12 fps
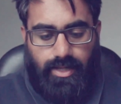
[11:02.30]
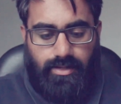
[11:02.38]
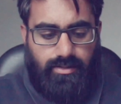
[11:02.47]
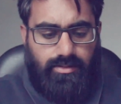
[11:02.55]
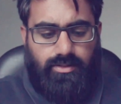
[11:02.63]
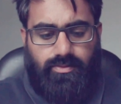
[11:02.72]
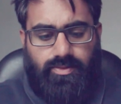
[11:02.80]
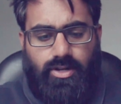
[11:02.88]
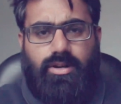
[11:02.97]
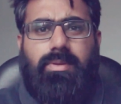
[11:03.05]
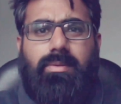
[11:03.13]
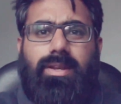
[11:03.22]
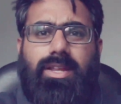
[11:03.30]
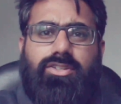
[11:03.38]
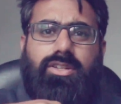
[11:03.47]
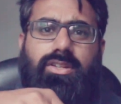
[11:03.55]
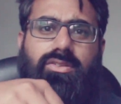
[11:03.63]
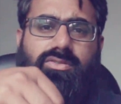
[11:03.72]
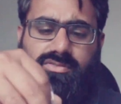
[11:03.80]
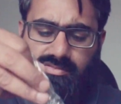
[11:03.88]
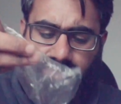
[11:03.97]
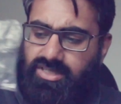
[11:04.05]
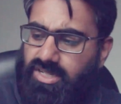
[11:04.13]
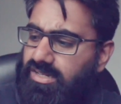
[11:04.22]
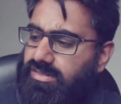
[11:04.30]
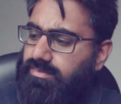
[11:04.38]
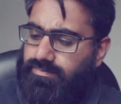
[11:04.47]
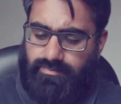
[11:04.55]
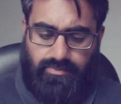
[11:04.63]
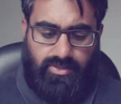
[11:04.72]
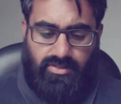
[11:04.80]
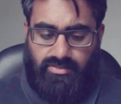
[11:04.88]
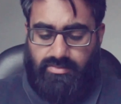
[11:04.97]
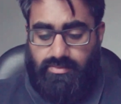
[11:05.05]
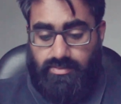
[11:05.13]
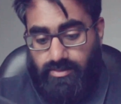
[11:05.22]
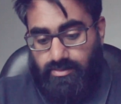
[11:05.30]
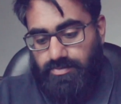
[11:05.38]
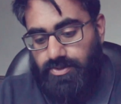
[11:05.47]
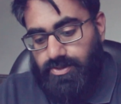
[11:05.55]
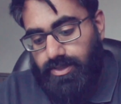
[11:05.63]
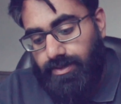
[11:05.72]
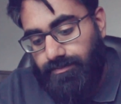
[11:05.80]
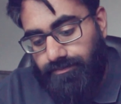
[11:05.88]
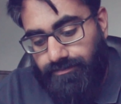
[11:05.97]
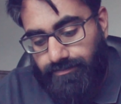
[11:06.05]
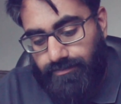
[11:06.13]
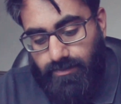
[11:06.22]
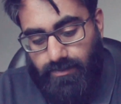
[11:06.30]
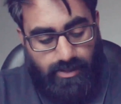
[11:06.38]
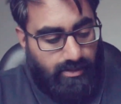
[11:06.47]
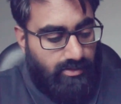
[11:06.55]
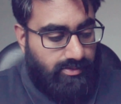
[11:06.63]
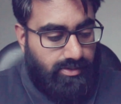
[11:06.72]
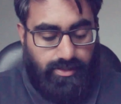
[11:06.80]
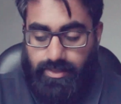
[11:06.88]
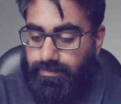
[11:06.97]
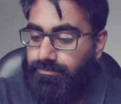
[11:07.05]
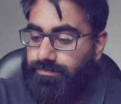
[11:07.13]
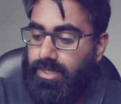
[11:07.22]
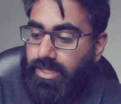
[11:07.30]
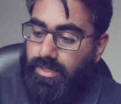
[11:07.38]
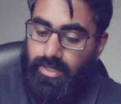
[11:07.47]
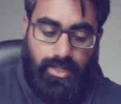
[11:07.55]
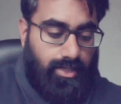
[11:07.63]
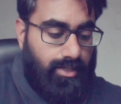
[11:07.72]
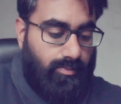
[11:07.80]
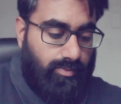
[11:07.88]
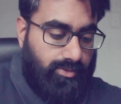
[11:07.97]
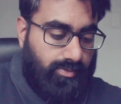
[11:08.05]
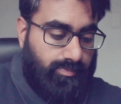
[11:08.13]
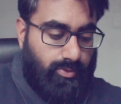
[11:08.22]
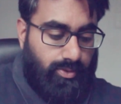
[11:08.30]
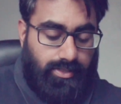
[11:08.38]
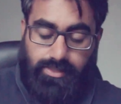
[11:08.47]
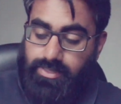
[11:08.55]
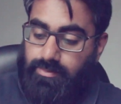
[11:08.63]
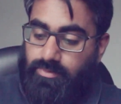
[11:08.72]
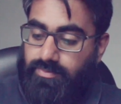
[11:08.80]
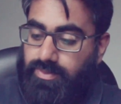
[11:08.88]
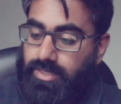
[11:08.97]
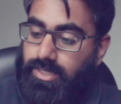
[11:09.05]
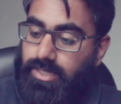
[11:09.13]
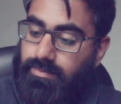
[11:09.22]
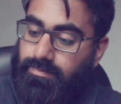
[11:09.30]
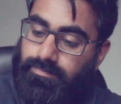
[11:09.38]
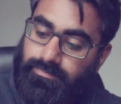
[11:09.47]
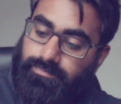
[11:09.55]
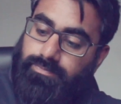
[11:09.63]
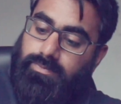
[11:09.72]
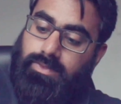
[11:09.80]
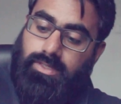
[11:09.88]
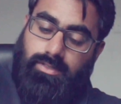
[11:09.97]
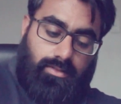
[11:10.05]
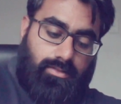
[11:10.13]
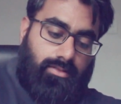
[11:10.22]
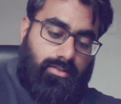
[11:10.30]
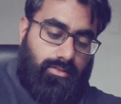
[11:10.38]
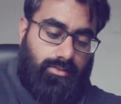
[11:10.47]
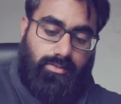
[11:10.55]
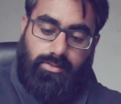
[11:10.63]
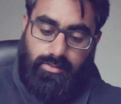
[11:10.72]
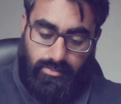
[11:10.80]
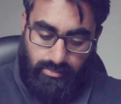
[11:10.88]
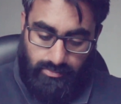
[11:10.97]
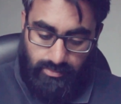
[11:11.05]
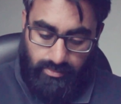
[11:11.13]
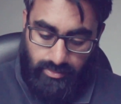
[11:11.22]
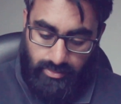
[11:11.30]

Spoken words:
I don't know if a lot of people actually use the stand to, per se. That goes in there. And we'll just put in some of the, so